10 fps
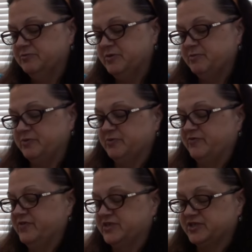maybe we'll
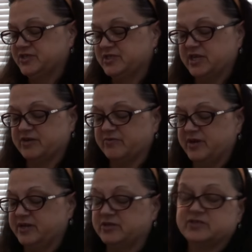finish the
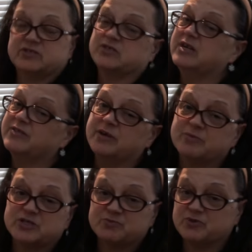decorating because there's not that
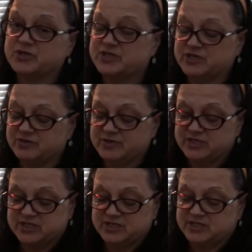much more to do.
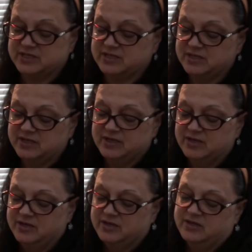It's just,
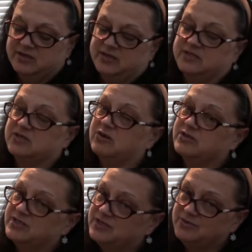it's
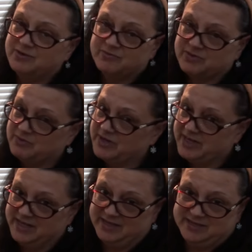hard to do it with one
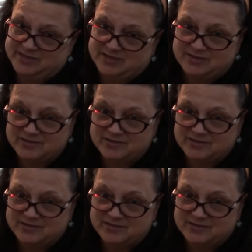hand.